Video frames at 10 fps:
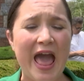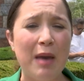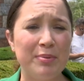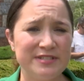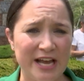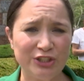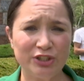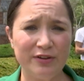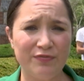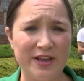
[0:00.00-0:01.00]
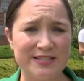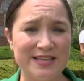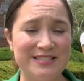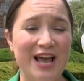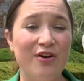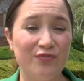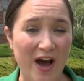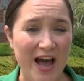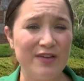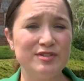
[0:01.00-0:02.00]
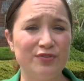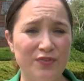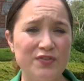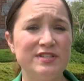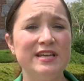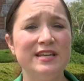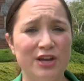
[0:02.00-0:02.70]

and potentially faces 5 to 15